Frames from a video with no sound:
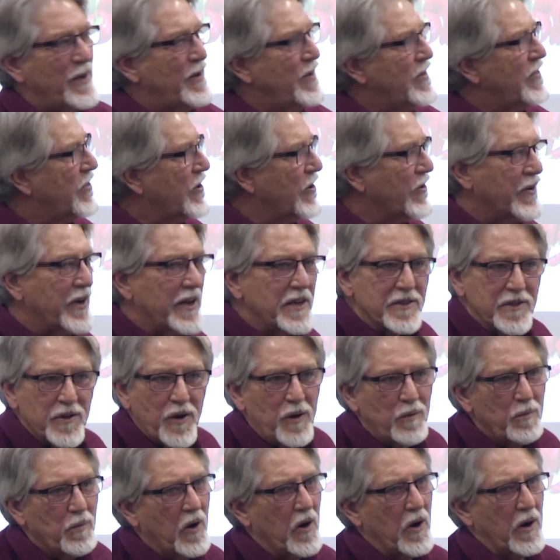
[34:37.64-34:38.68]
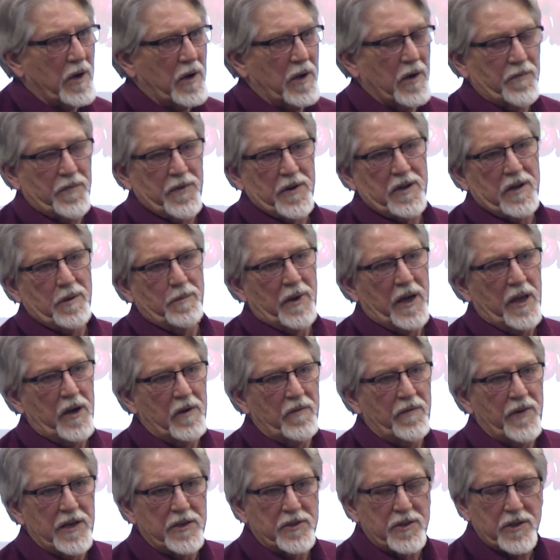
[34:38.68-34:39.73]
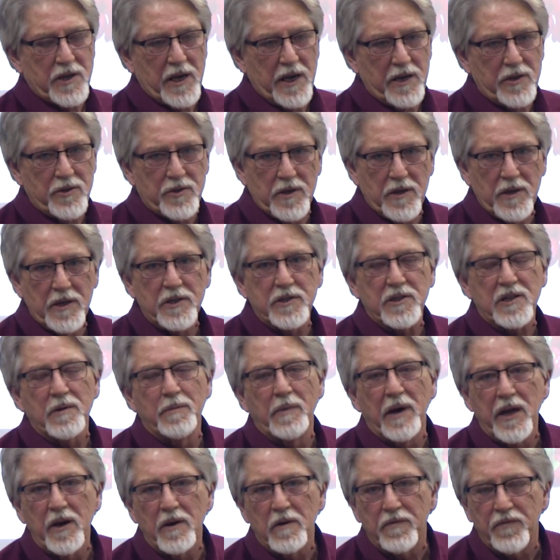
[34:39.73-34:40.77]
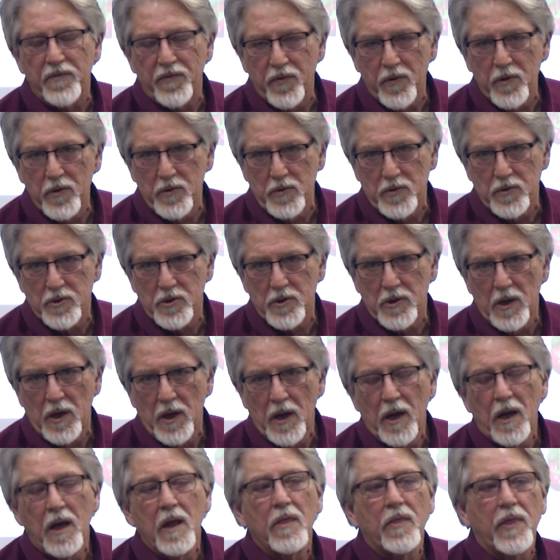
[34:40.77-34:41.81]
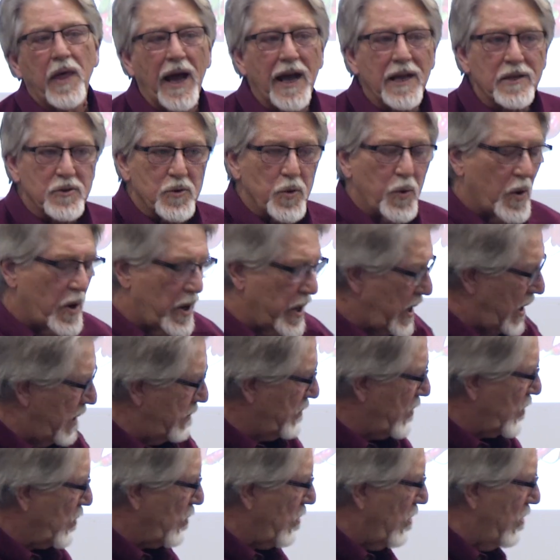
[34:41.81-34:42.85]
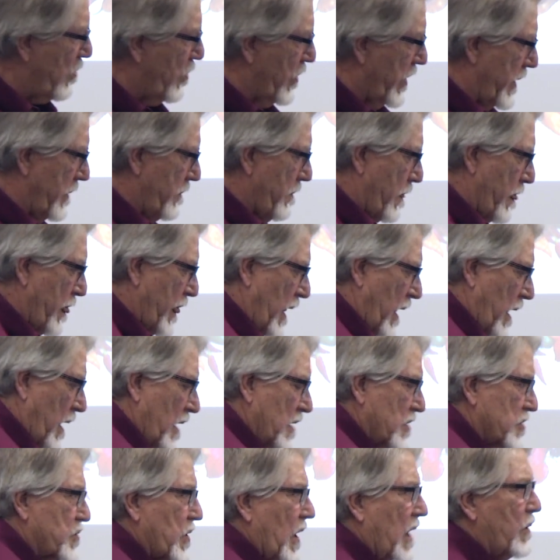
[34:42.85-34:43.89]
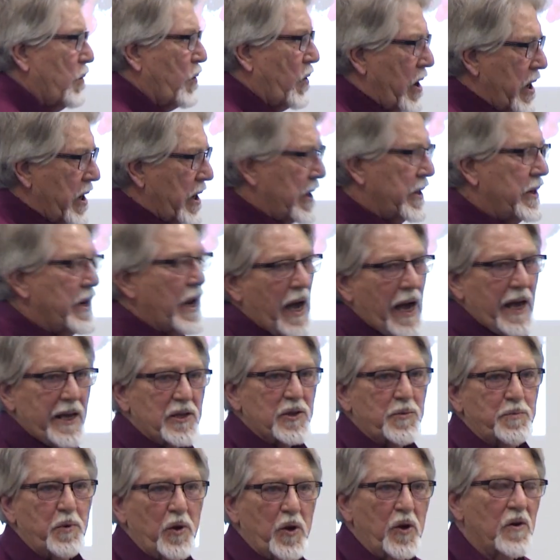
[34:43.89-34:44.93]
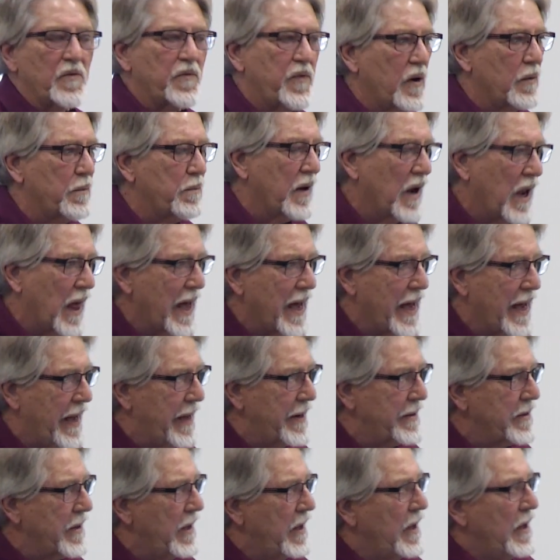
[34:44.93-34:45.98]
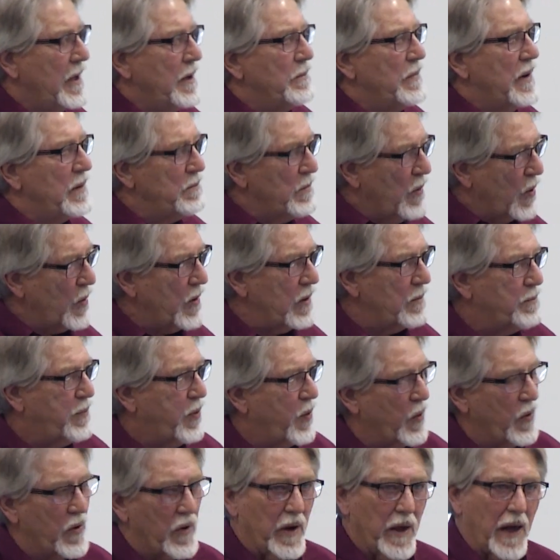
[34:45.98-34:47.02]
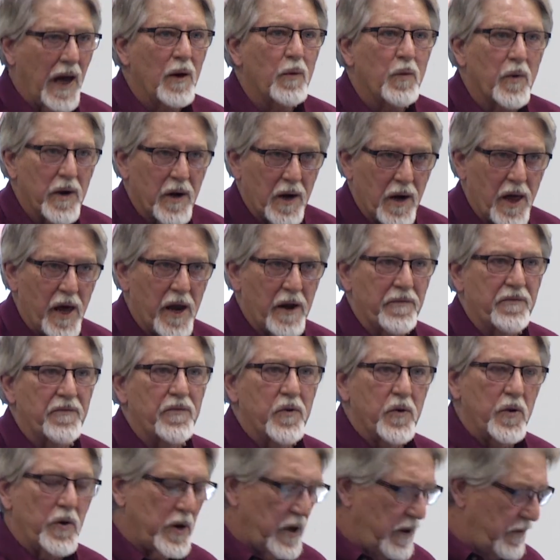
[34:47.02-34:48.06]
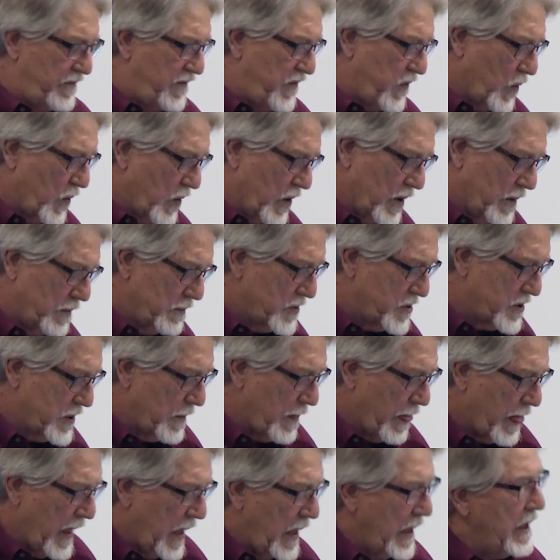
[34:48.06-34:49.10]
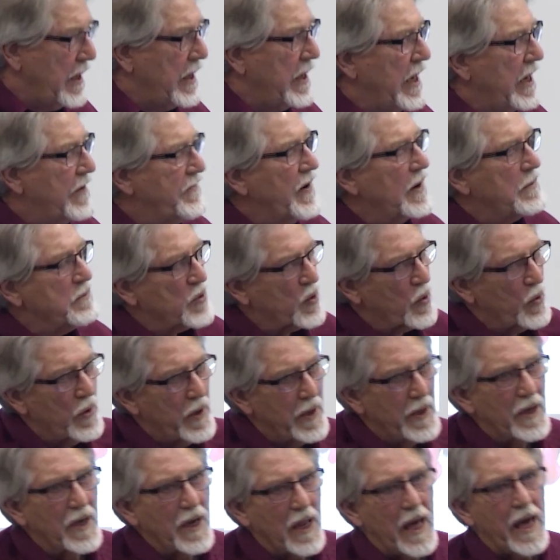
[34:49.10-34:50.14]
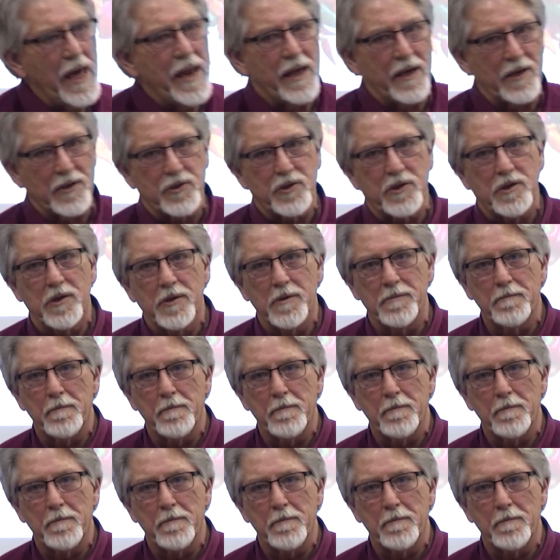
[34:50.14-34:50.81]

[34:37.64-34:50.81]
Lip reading: There is no market for tomato vegetation. It's tomato fruits. That's what I'm growing. So I want a nice, beautiful plant, but more importantly, I want a lot of fruiting forms. If I'm growing lettuce,